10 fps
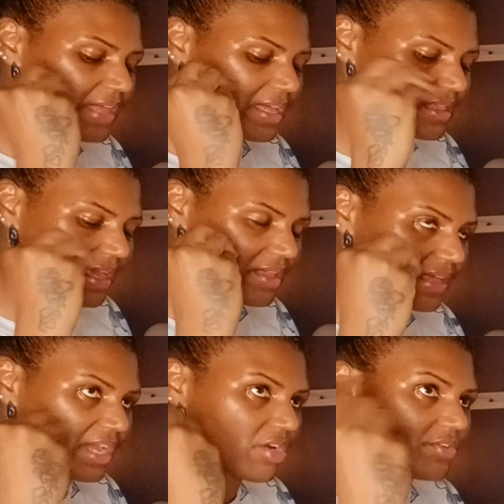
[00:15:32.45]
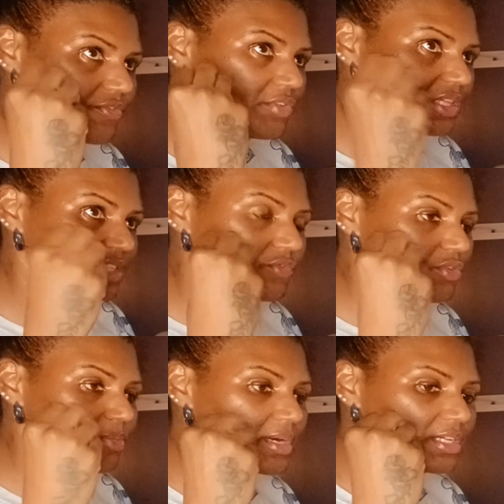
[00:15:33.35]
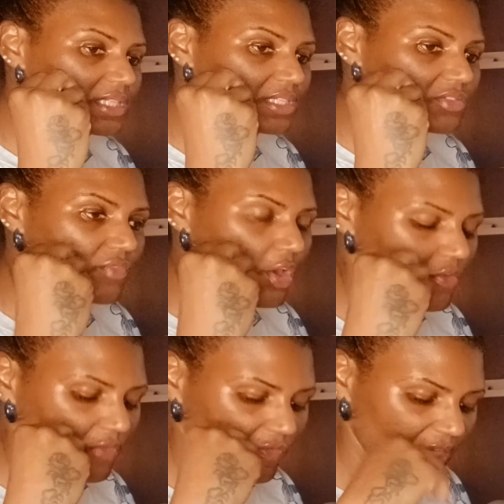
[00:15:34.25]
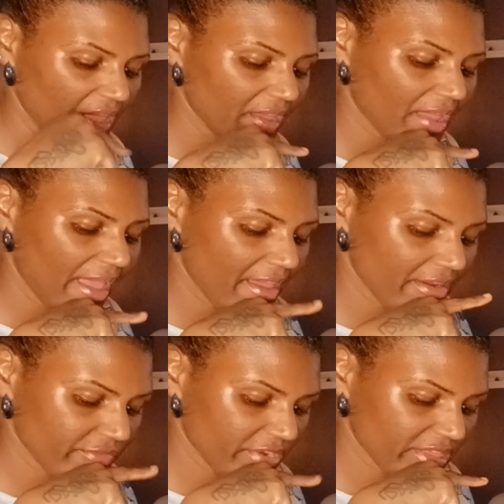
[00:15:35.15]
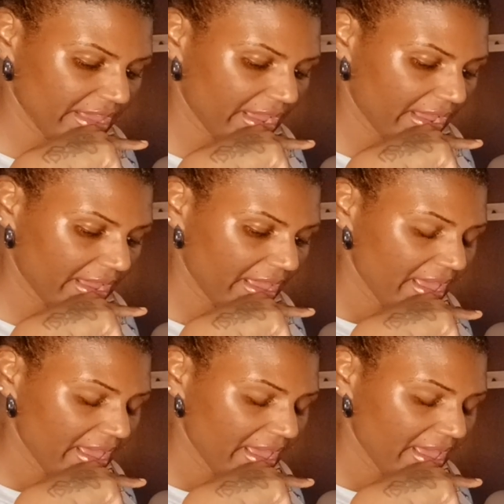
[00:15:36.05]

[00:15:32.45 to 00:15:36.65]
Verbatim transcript: They, they, they go through this thought process of overthinking everything.